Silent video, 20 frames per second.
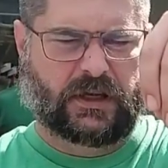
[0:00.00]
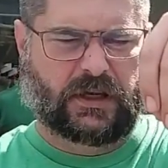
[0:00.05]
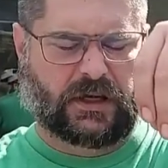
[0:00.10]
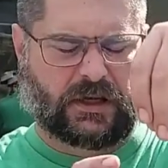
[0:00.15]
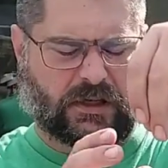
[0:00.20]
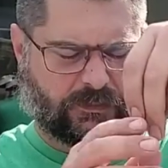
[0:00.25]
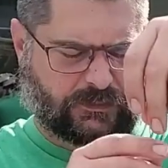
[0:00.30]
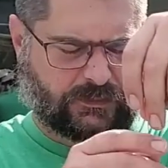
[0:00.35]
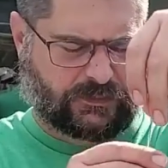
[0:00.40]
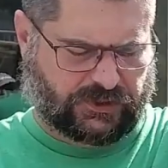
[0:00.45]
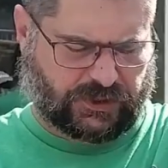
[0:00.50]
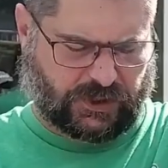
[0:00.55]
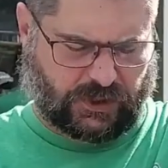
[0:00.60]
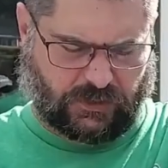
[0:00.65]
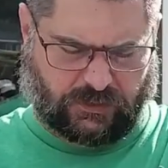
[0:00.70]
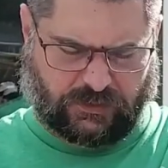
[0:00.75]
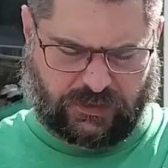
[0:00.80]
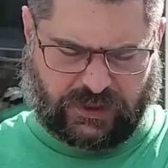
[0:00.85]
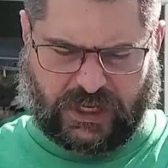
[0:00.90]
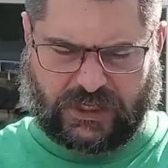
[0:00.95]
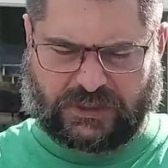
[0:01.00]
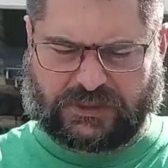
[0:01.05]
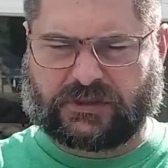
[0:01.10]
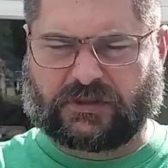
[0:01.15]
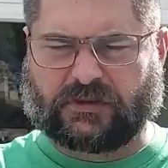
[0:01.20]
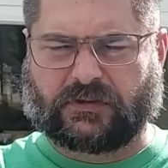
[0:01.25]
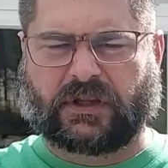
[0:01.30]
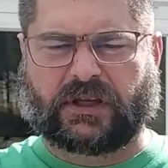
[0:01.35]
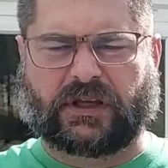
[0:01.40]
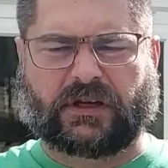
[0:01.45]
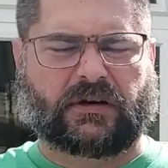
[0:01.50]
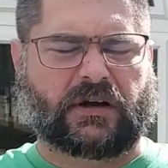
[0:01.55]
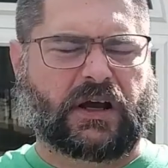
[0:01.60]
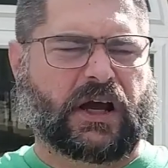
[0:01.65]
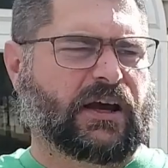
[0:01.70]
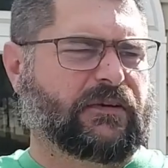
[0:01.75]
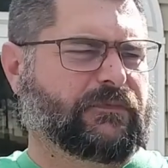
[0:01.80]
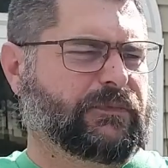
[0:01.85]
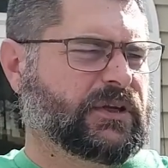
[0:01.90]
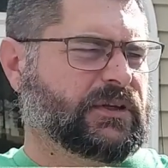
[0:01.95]
So that's the leader
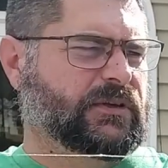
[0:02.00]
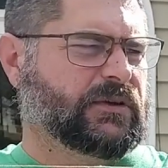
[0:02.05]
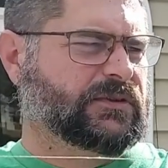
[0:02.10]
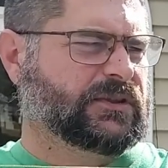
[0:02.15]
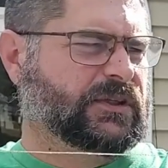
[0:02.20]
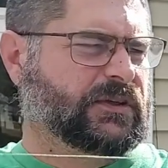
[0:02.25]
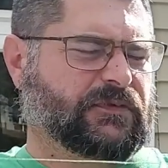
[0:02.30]
I've been using